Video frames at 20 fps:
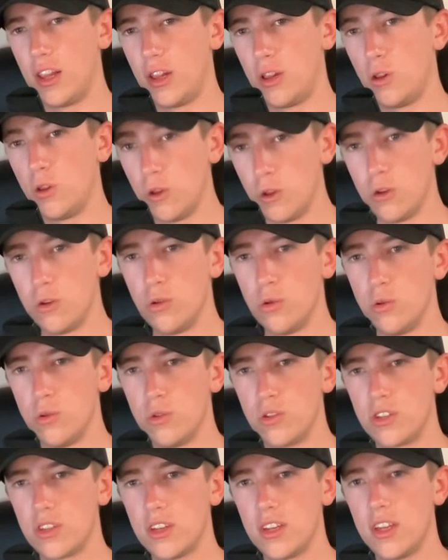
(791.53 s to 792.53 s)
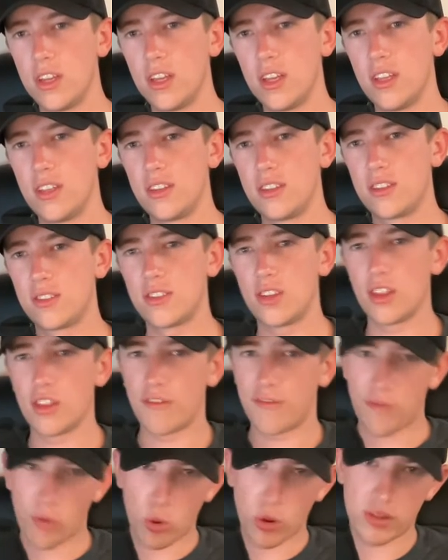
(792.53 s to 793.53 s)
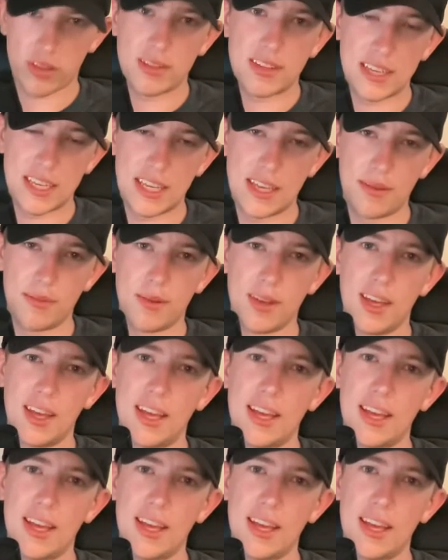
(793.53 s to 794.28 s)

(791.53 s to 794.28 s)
lose to the 4th team,